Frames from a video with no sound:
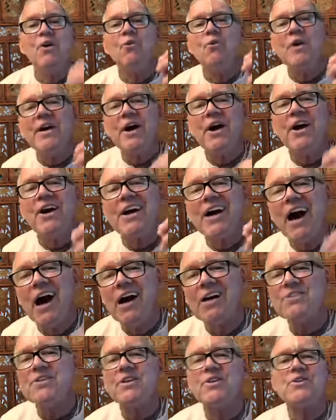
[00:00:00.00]
We are
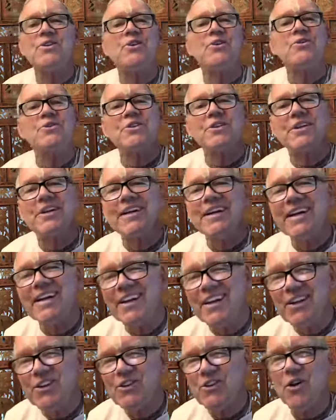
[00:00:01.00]
constitutionally
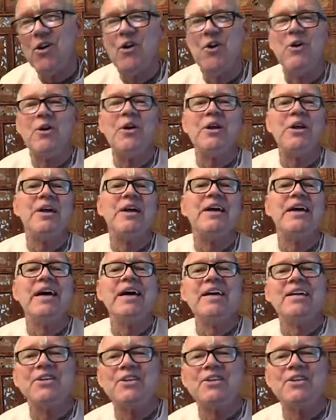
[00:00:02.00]
and eternally